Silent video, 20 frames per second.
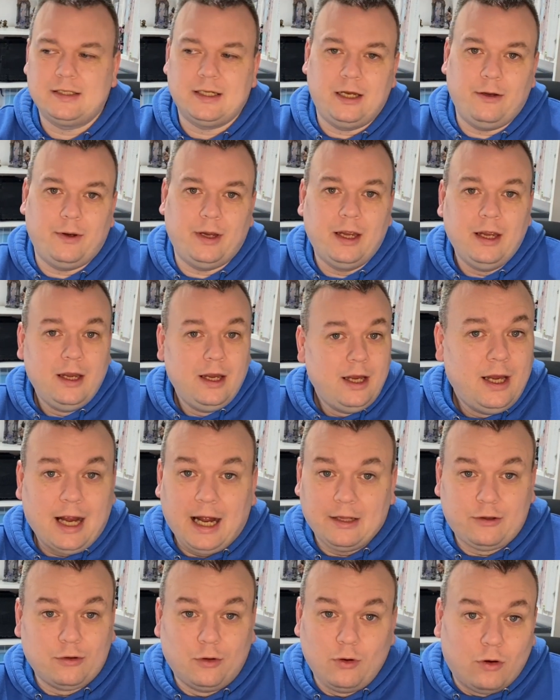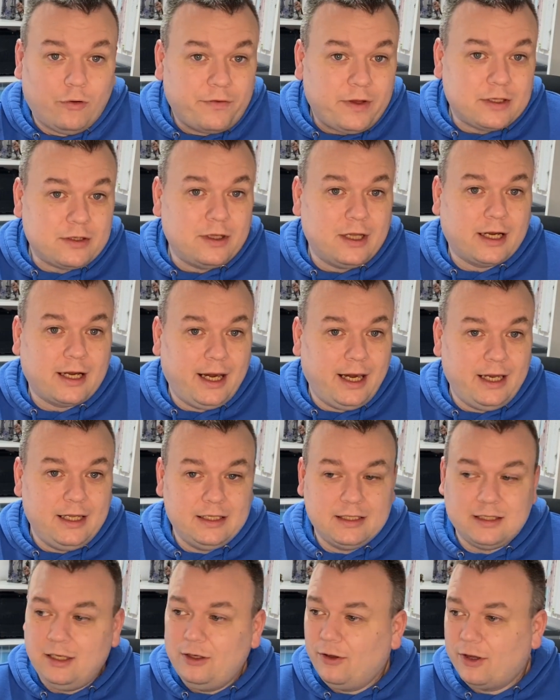Anyway, I don't know if there's other
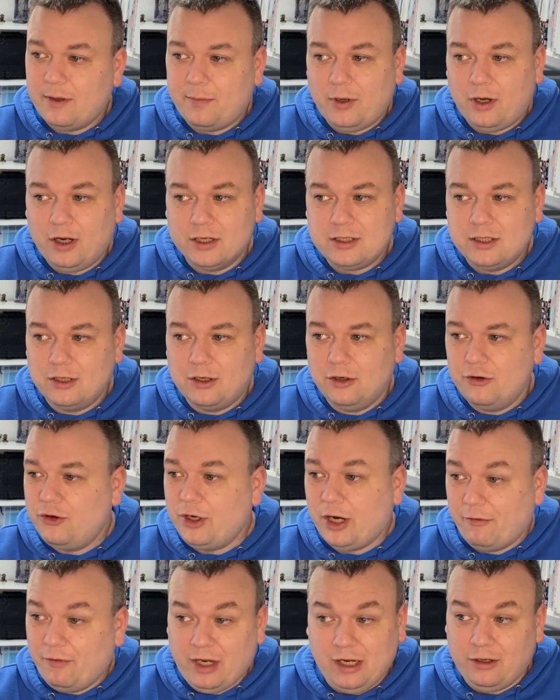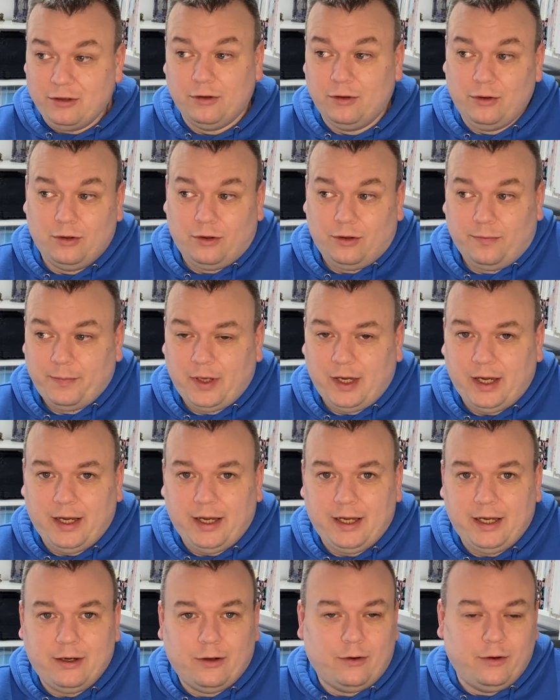kinds in other parts of the country. I really don't know,
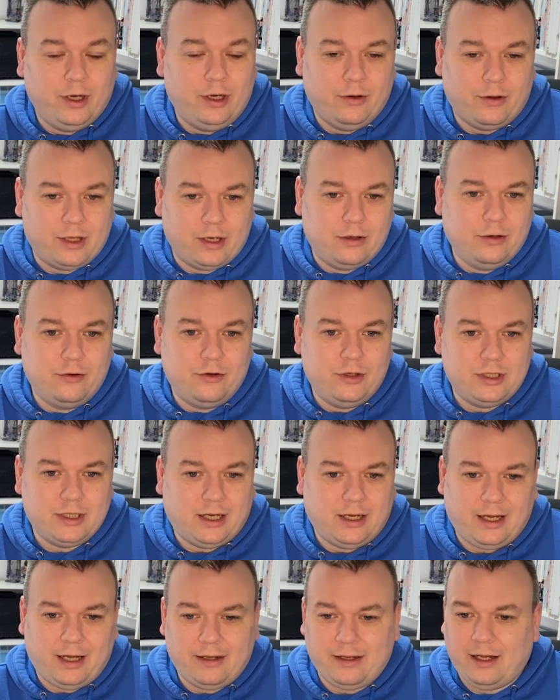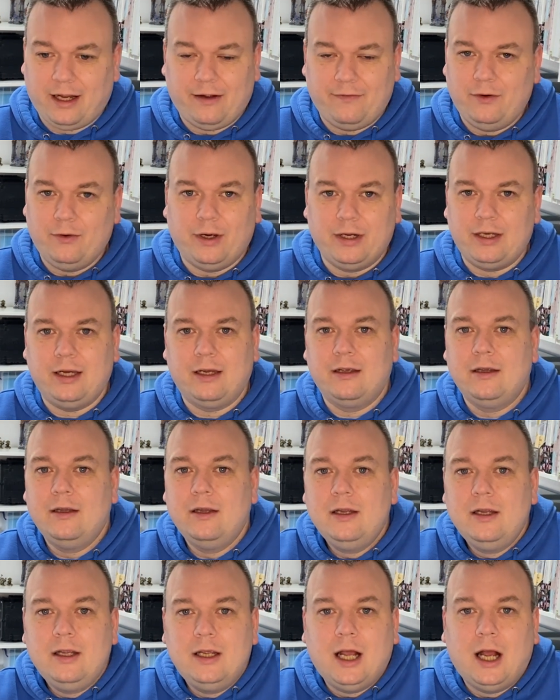or in other countries. I have no idea.
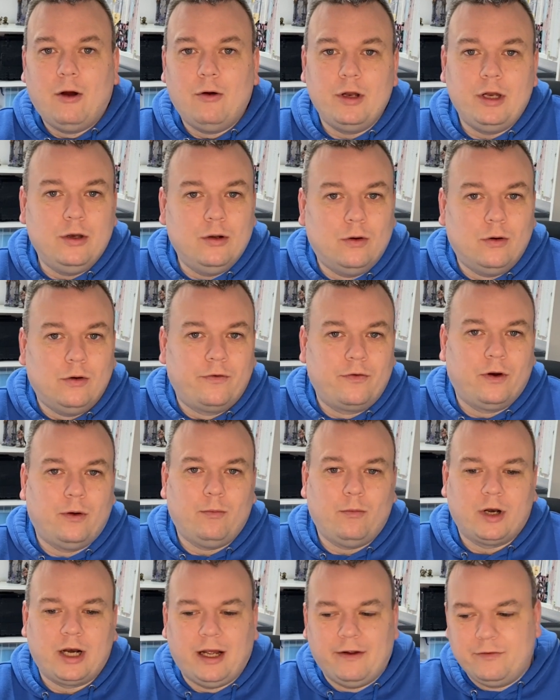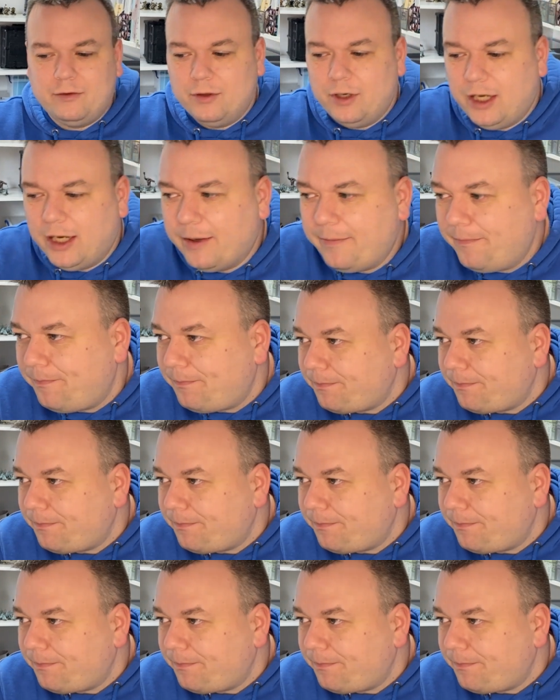I only know from what I've done here.